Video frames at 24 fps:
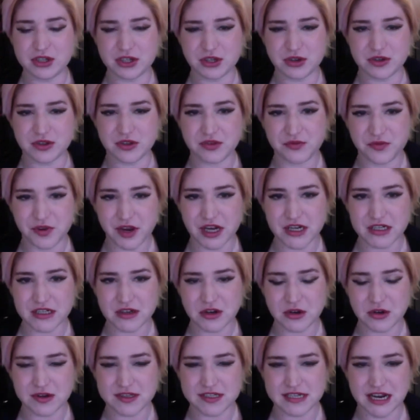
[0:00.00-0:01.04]
during the first
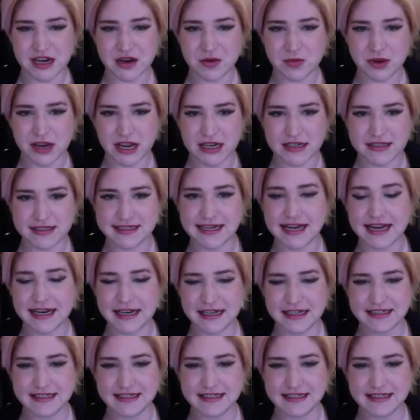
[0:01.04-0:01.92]
lockdown. We had daily